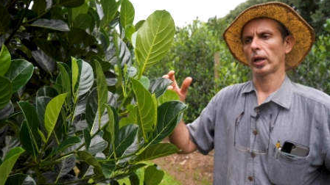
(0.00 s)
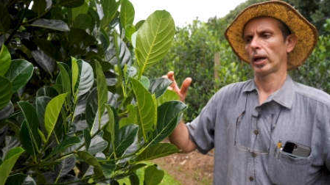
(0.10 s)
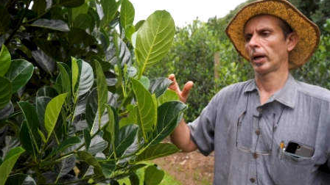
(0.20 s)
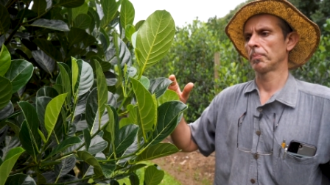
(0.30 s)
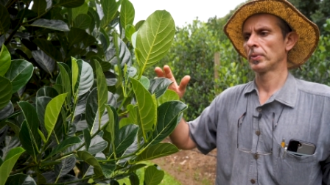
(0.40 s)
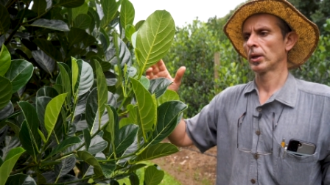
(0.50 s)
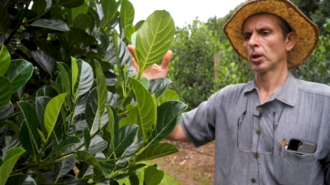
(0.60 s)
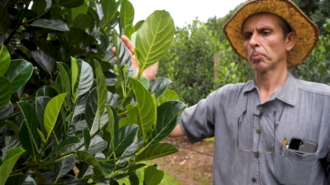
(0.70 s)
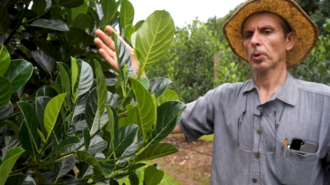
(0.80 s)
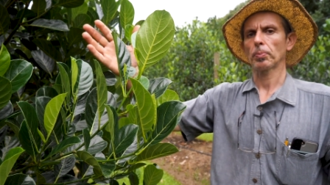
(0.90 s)
uh,
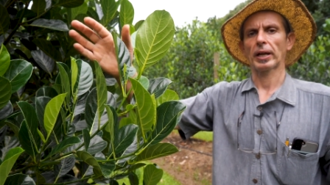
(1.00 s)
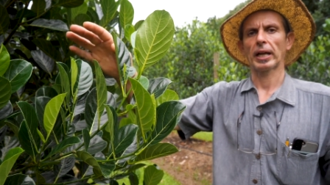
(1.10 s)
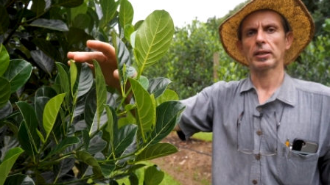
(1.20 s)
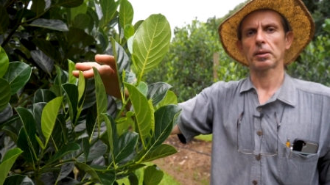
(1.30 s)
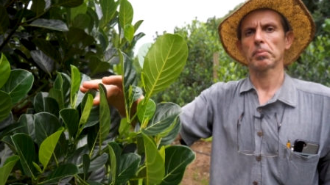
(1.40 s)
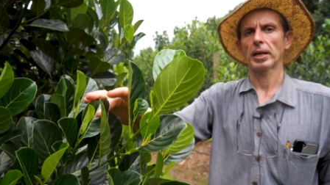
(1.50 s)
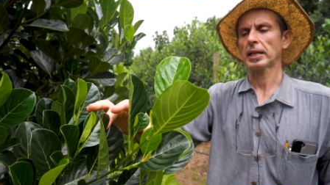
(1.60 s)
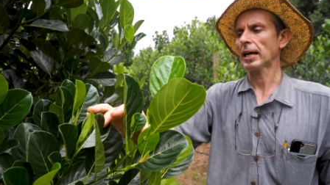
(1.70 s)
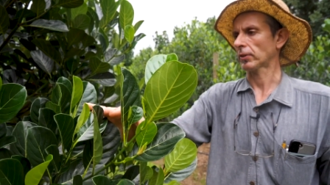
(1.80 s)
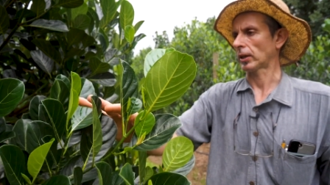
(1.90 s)
propagating by
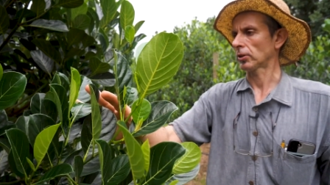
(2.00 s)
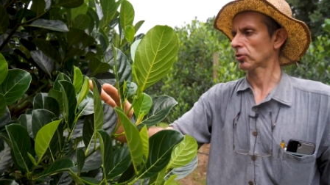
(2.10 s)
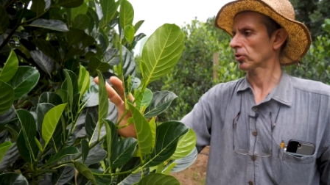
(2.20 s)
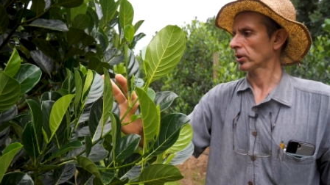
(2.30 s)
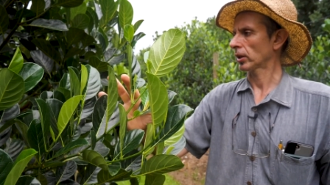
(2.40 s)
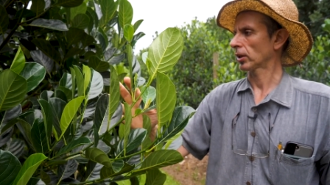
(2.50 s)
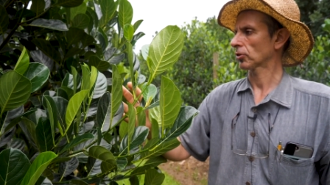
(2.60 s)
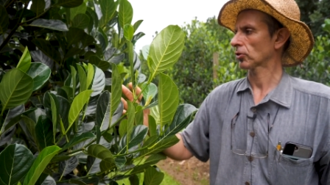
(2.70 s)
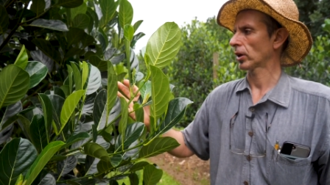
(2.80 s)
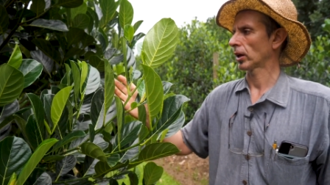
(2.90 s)
cuttings
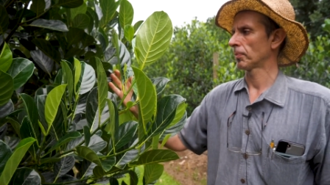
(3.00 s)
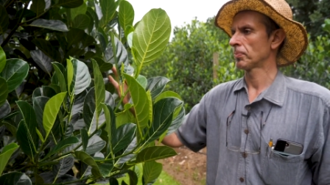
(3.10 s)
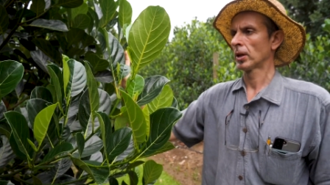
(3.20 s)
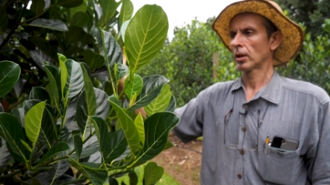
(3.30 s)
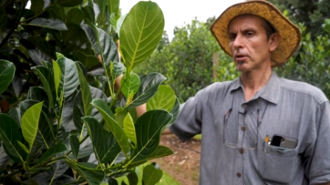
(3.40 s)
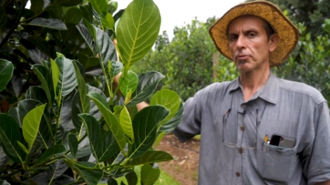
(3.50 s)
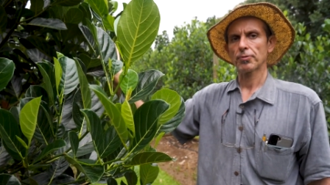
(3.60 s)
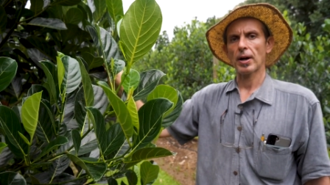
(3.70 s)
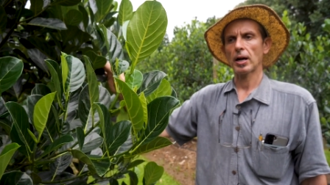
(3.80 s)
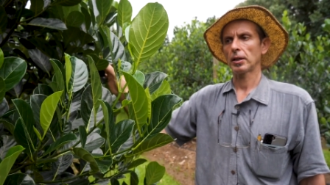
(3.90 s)
is um,
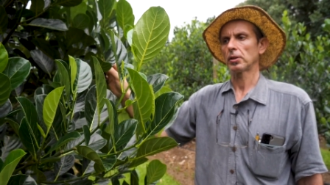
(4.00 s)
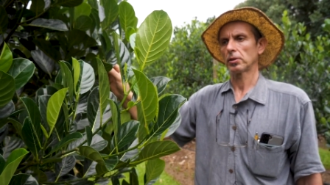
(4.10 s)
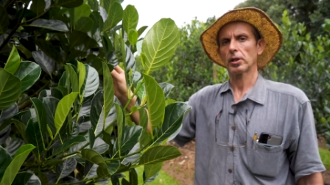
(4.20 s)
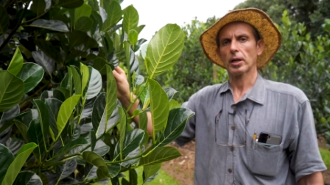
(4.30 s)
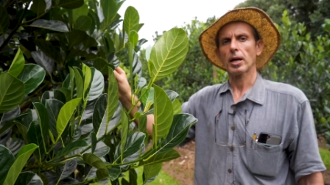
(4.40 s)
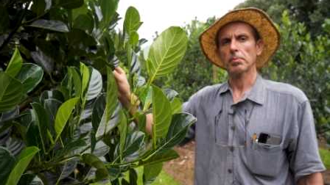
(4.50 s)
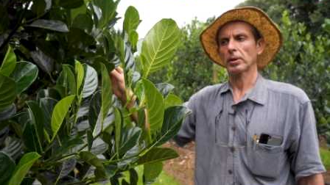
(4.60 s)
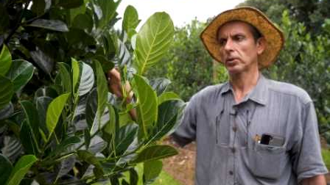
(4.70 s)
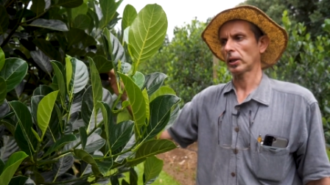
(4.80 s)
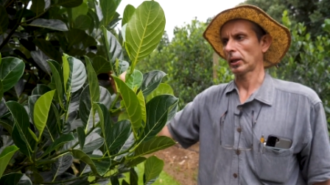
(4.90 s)
find the right
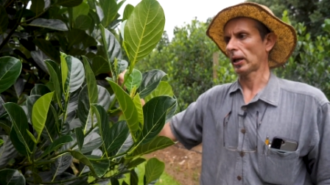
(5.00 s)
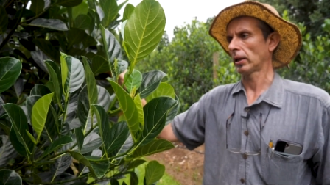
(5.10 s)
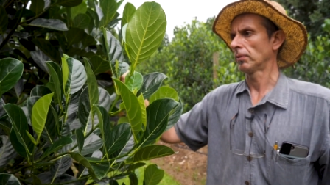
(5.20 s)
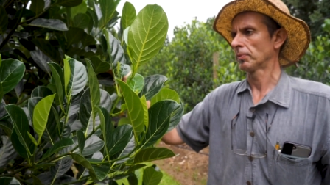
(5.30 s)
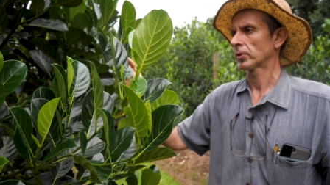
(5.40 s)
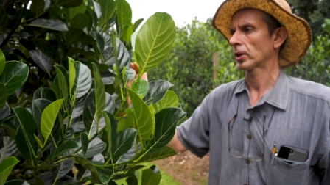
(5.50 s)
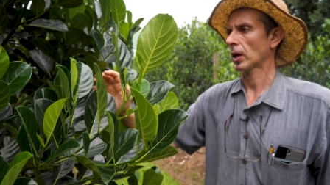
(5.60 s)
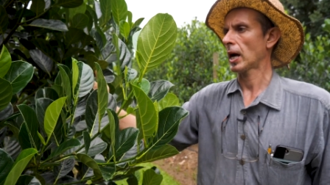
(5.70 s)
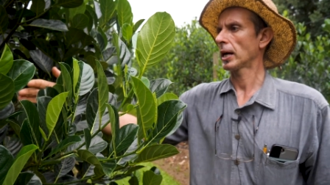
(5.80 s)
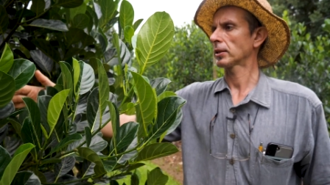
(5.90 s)
material, the
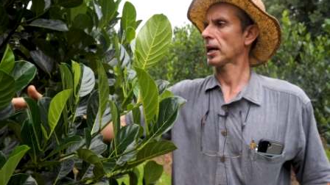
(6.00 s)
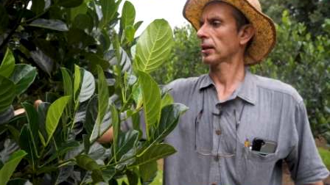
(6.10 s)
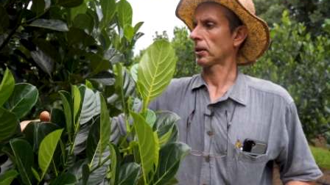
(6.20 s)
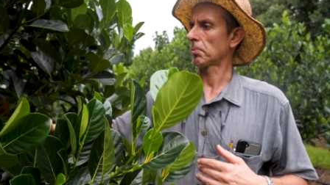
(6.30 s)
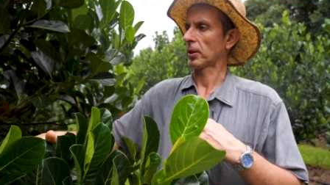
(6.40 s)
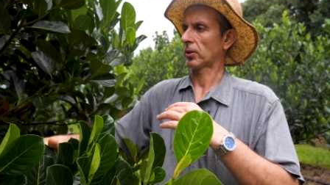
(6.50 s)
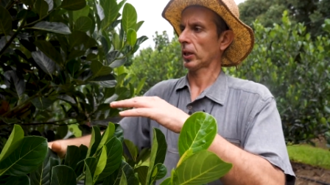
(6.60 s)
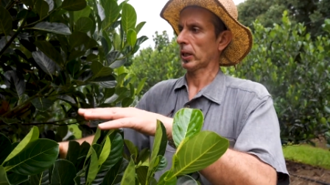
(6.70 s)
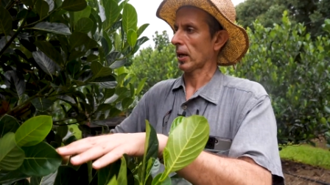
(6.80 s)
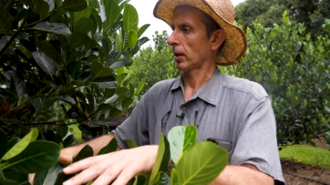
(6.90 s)
right cutting
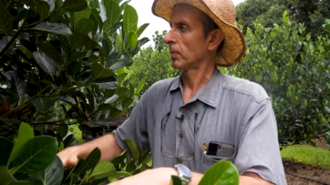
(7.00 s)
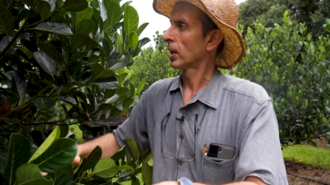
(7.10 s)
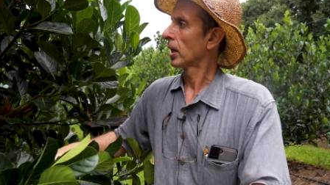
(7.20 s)
material.